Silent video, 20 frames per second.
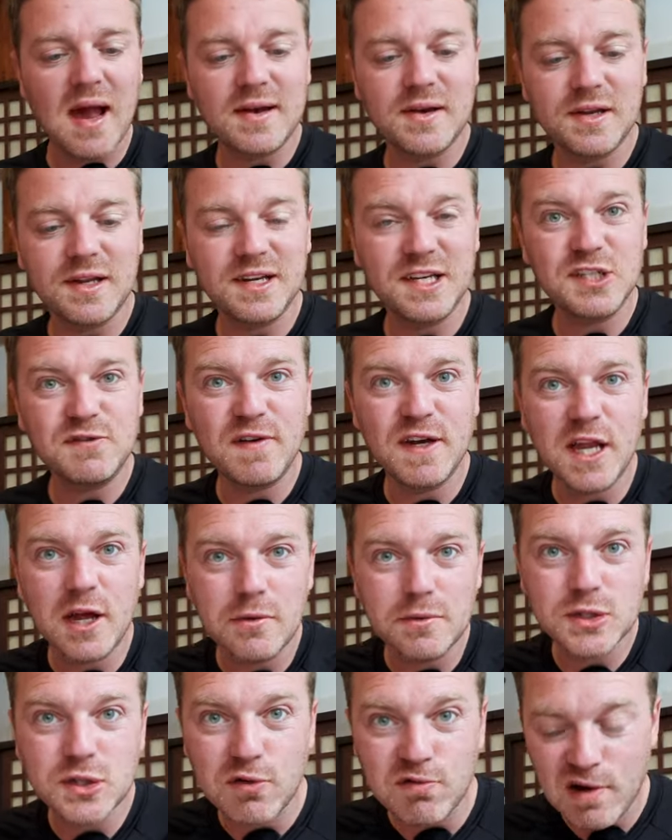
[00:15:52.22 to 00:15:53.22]
And this
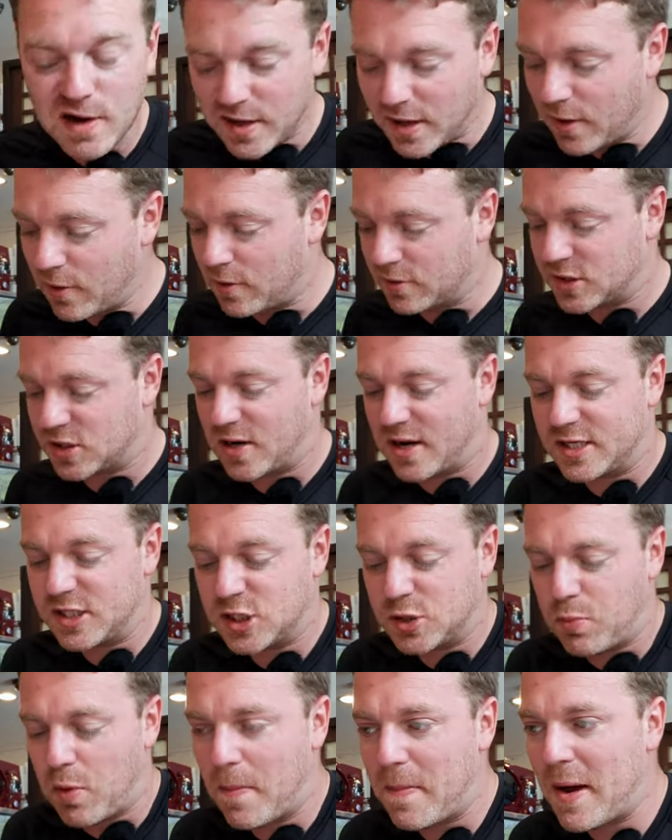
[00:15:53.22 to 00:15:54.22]
video is already long, so
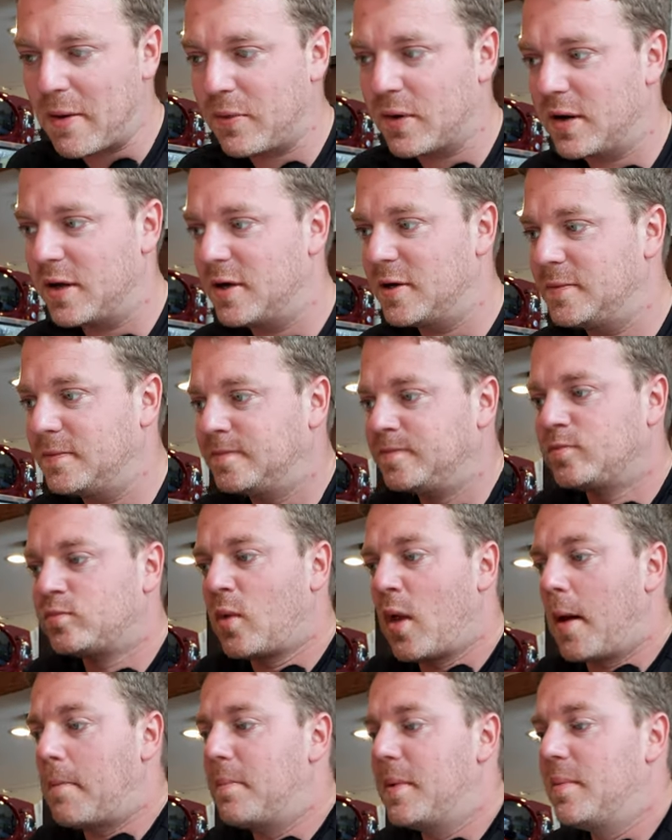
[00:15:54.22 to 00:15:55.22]
let's swap out the
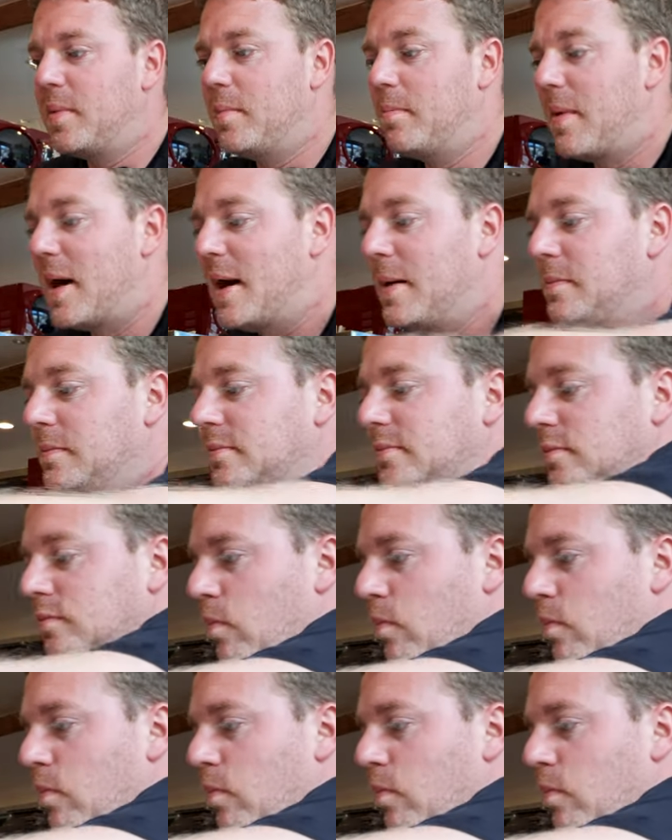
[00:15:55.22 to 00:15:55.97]
bibimbap.